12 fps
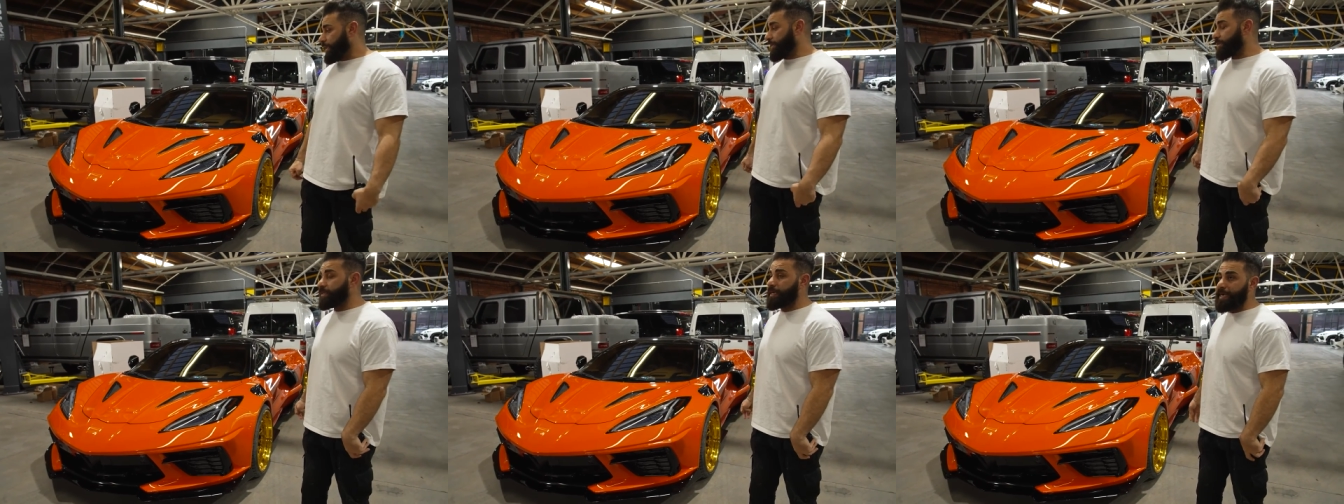and
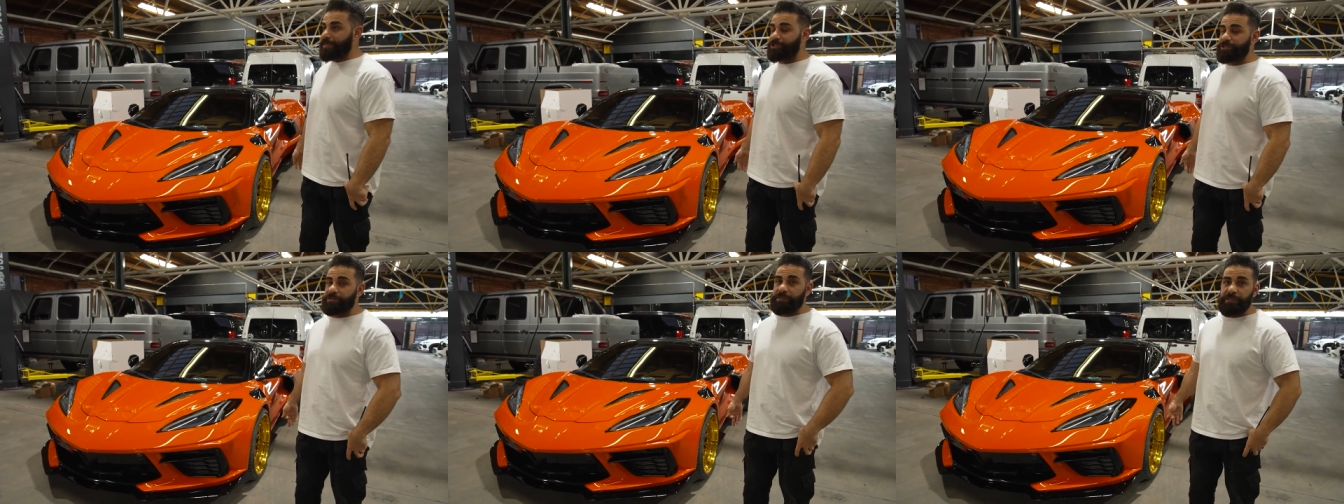he
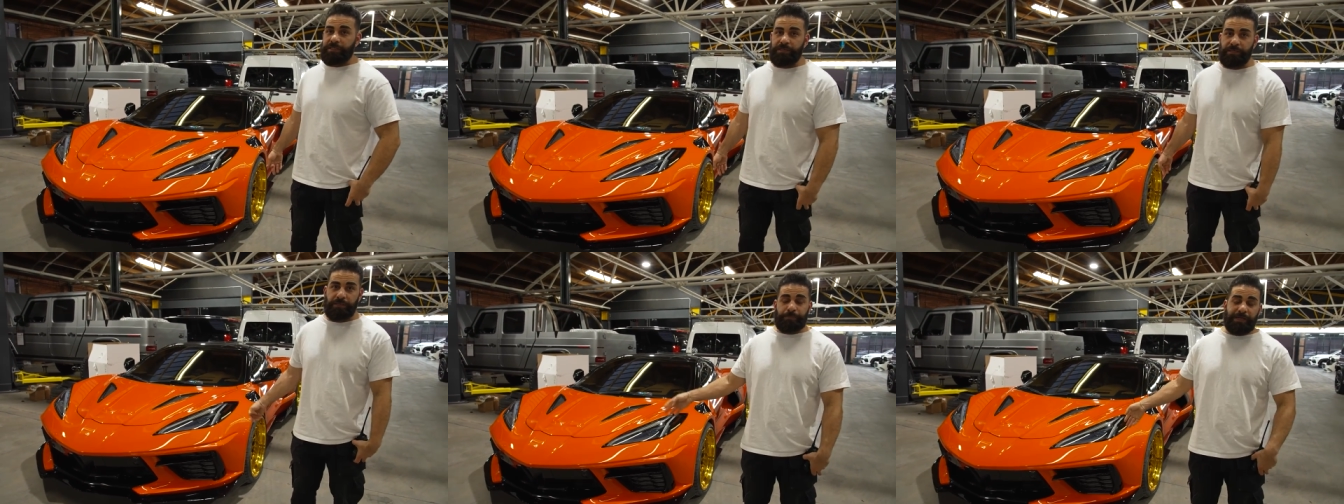actually
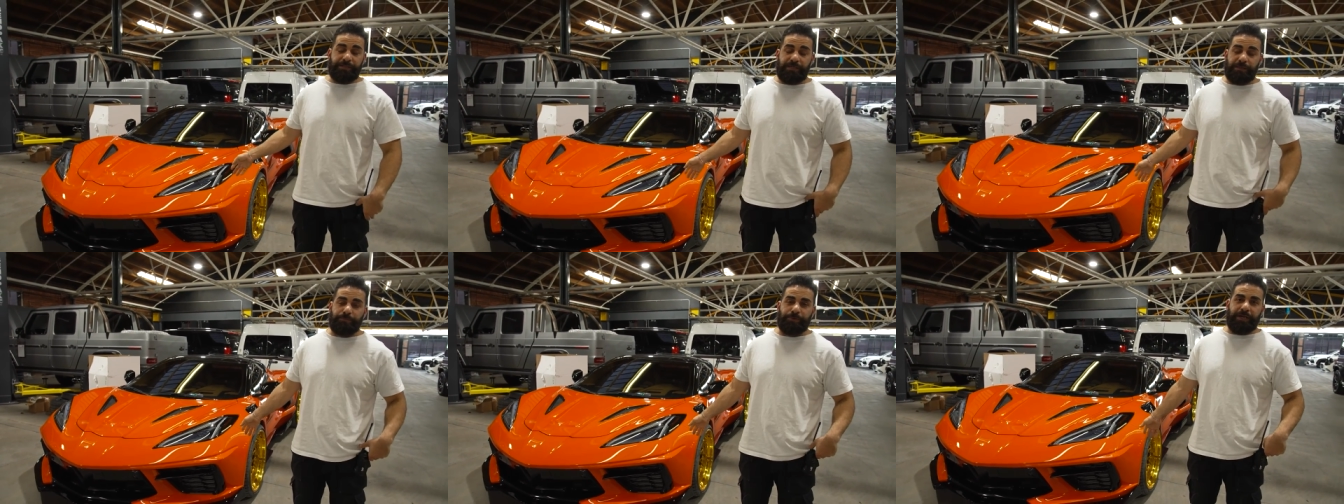ended
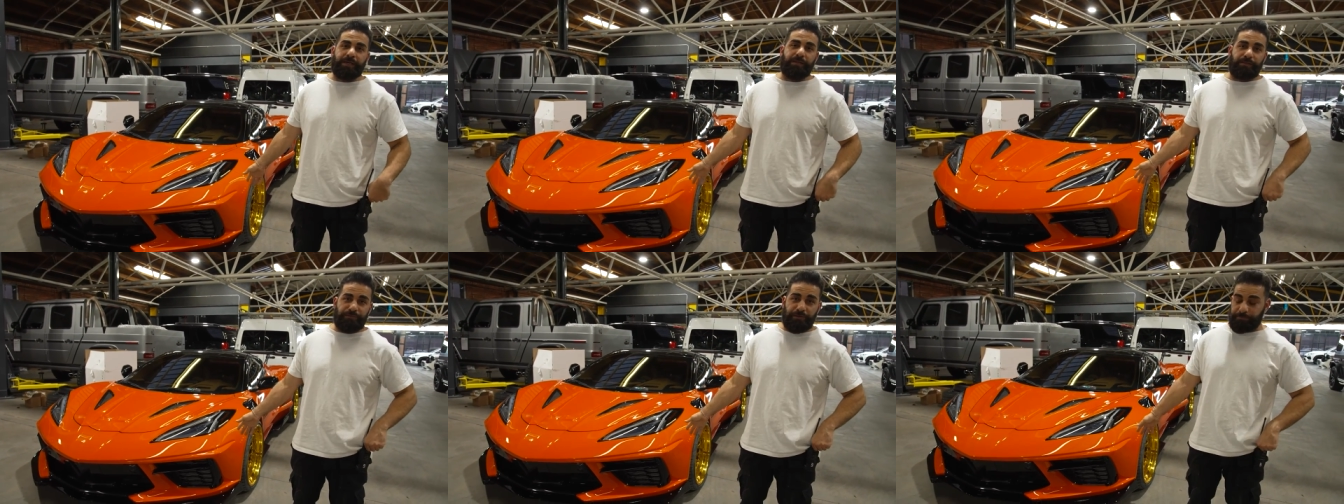up breaking
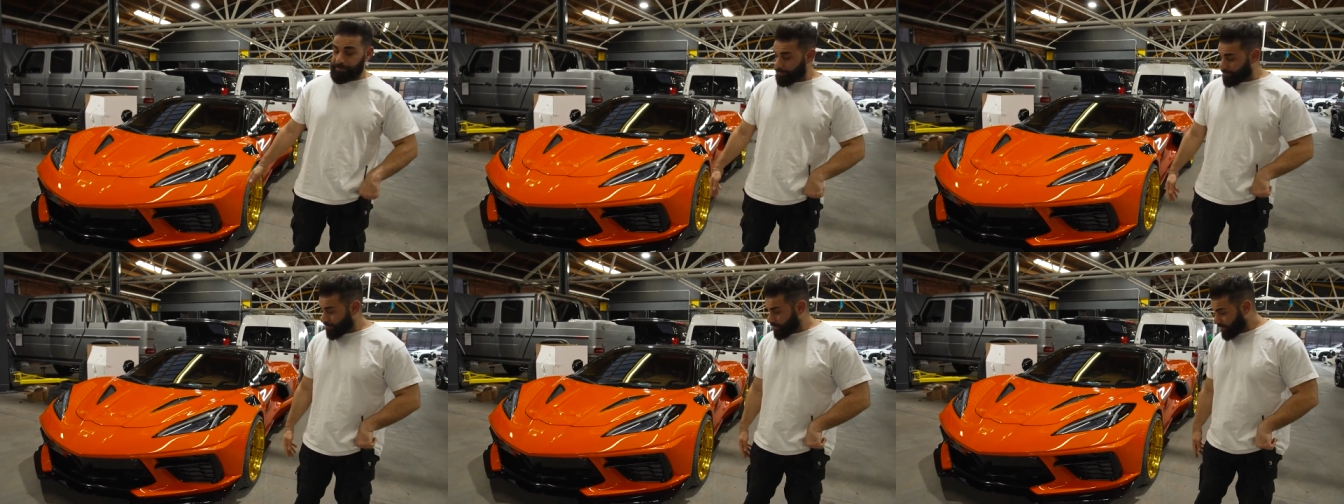the front
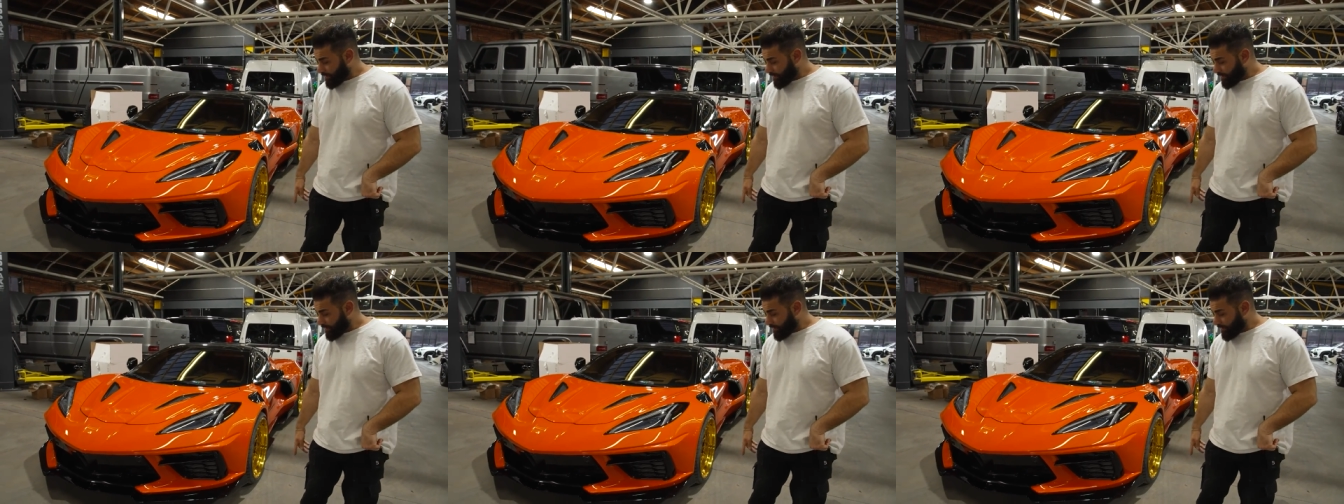bumper.